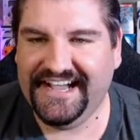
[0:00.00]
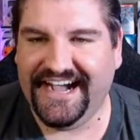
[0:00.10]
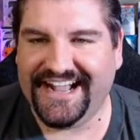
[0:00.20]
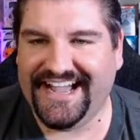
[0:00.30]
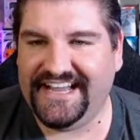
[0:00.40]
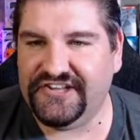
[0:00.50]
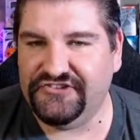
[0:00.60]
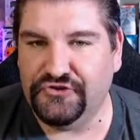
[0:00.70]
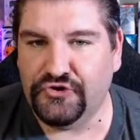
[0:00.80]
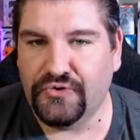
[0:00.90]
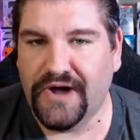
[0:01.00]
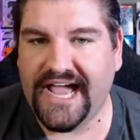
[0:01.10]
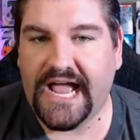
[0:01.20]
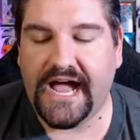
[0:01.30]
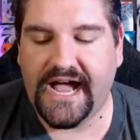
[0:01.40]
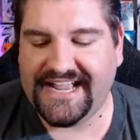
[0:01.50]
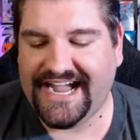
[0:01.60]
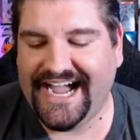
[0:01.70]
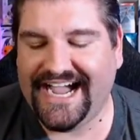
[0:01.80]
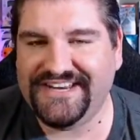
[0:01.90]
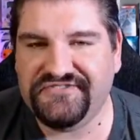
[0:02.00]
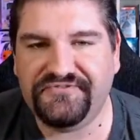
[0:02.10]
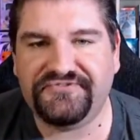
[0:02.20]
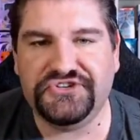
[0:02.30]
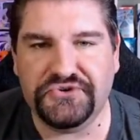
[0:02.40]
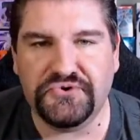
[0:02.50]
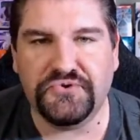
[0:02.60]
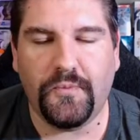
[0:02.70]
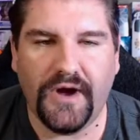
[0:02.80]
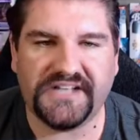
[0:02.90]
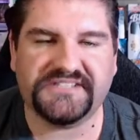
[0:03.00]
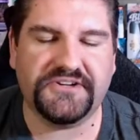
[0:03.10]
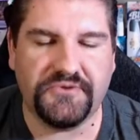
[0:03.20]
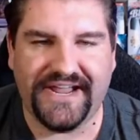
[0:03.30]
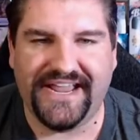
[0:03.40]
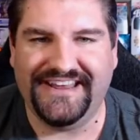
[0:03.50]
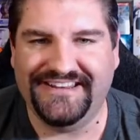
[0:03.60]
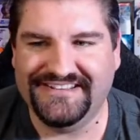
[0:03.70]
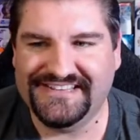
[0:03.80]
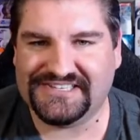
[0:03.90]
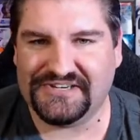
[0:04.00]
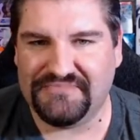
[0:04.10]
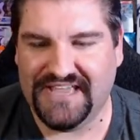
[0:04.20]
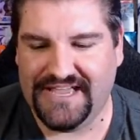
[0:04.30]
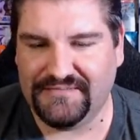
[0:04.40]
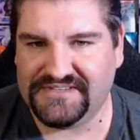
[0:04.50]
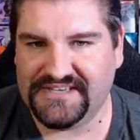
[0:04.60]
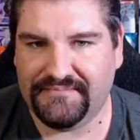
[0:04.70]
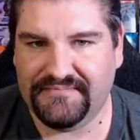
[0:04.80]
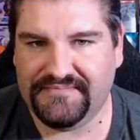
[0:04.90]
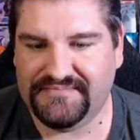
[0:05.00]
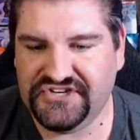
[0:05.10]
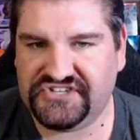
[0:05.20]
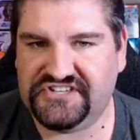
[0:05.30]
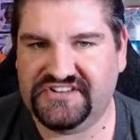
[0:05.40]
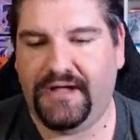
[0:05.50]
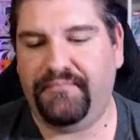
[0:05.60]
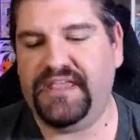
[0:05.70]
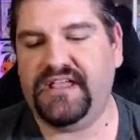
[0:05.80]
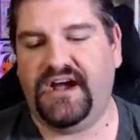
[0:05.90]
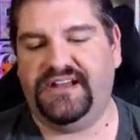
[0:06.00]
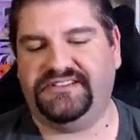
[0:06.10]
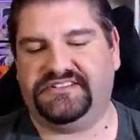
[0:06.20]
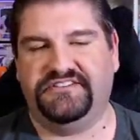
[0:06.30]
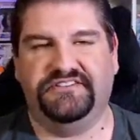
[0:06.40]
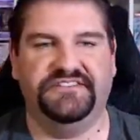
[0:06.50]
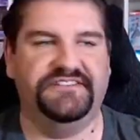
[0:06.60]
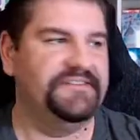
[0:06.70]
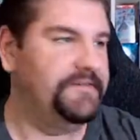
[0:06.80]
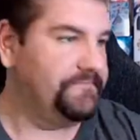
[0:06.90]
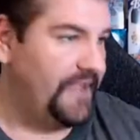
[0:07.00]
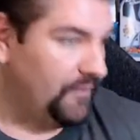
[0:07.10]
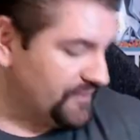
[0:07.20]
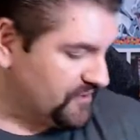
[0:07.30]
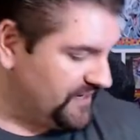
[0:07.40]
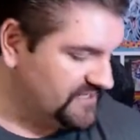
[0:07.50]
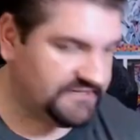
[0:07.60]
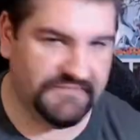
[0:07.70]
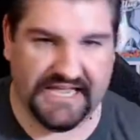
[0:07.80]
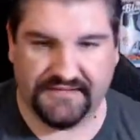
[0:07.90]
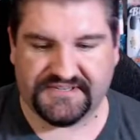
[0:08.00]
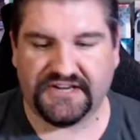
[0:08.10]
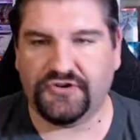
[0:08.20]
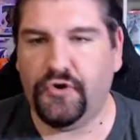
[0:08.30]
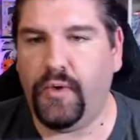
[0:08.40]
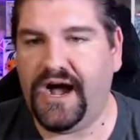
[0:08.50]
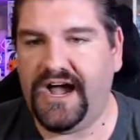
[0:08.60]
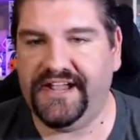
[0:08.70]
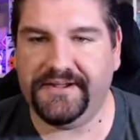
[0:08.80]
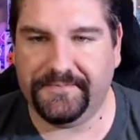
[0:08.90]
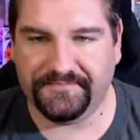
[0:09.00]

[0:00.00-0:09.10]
I kind of do. I, I kind of do want to grade some games. I'm just, I'm being honest here. I want to grade some games. I don't know why.